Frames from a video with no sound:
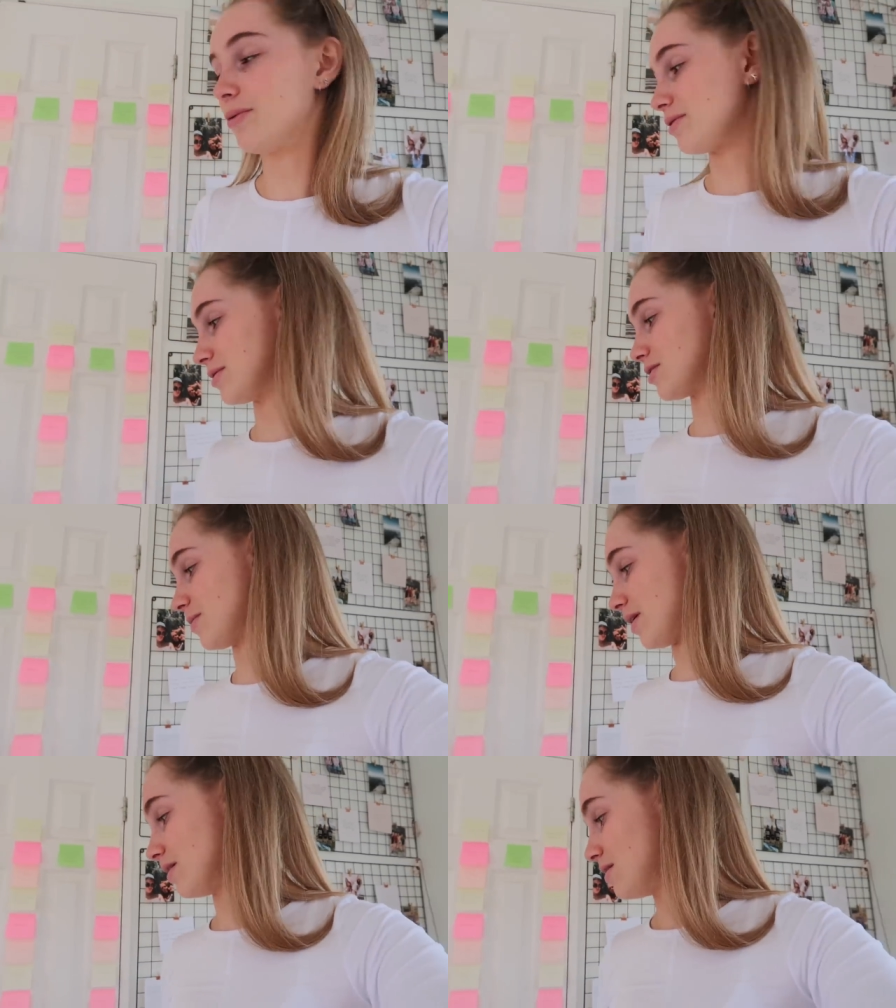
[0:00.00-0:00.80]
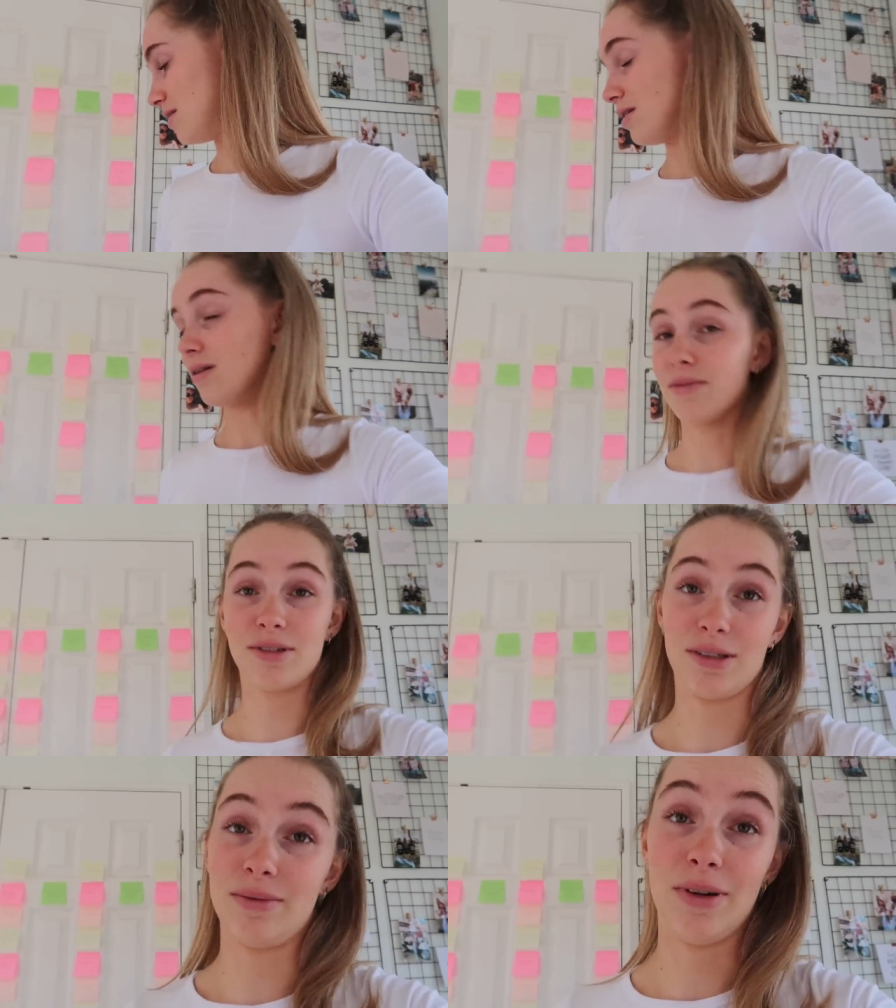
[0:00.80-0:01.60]
whereas this one, I'm
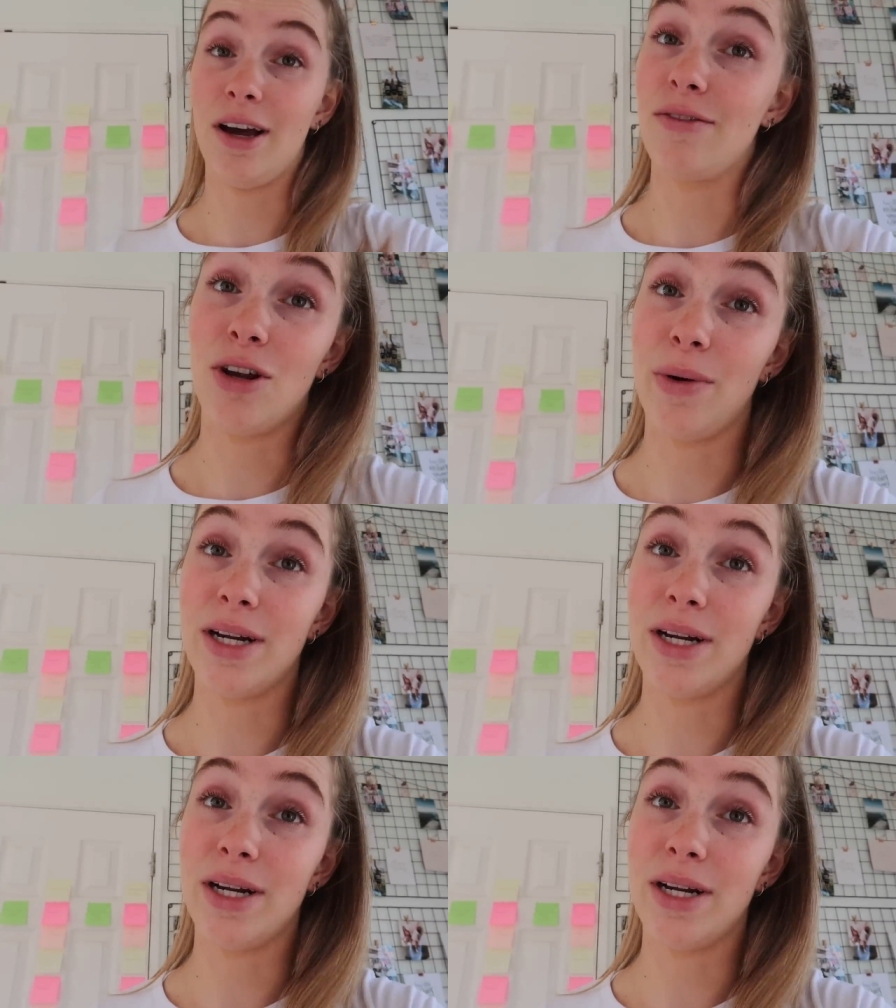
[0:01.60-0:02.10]
sorry if I have no